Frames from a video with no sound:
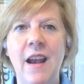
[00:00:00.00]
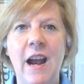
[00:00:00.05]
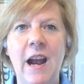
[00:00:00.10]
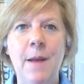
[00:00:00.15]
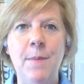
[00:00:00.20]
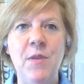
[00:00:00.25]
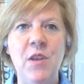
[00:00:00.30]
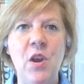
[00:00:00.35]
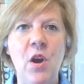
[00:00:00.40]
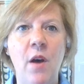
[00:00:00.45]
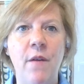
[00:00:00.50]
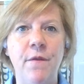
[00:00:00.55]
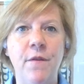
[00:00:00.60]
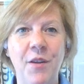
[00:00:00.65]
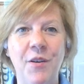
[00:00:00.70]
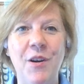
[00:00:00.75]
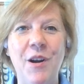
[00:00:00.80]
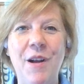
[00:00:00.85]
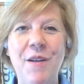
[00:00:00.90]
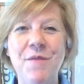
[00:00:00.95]
I'm the
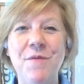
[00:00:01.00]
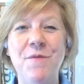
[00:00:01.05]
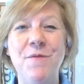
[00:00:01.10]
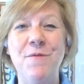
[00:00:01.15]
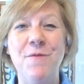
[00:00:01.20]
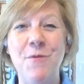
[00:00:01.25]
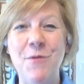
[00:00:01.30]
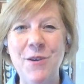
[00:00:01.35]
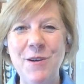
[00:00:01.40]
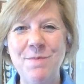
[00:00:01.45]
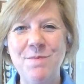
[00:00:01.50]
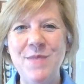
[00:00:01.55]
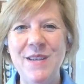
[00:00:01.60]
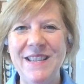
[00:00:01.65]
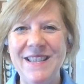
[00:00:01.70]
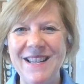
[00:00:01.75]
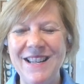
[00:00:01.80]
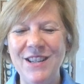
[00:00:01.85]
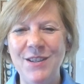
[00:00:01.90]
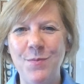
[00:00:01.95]
author of 4
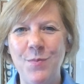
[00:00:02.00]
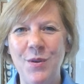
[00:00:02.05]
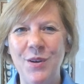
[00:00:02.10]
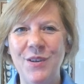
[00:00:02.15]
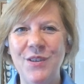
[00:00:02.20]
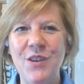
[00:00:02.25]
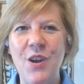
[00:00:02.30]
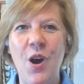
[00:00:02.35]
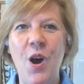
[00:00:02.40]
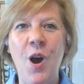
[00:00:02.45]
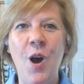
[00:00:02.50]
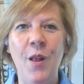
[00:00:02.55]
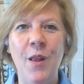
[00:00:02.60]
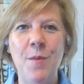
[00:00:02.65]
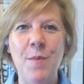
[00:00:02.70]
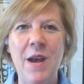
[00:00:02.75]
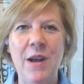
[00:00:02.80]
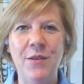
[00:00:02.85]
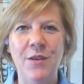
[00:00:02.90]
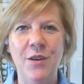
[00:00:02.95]
business books all
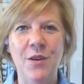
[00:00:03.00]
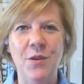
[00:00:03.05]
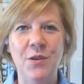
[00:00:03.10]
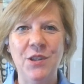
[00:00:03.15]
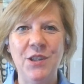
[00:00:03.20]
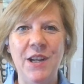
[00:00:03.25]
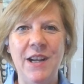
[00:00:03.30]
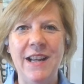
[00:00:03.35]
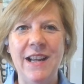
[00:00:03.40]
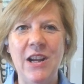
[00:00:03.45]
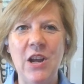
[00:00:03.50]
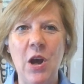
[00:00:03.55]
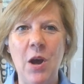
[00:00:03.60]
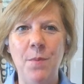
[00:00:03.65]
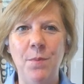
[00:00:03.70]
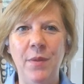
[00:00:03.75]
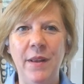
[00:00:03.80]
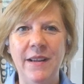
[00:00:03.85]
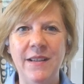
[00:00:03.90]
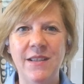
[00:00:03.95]
about negotiating
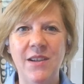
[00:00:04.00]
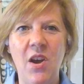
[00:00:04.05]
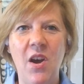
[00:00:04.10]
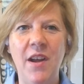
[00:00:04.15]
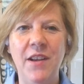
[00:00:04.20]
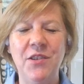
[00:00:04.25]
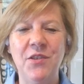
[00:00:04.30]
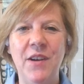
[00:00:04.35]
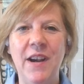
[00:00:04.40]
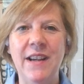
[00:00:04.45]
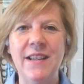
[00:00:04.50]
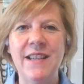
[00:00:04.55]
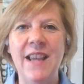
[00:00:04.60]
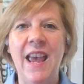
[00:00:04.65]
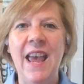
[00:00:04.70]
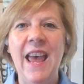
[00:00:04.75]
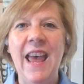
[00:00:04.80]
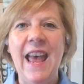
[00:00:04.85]
complex contracts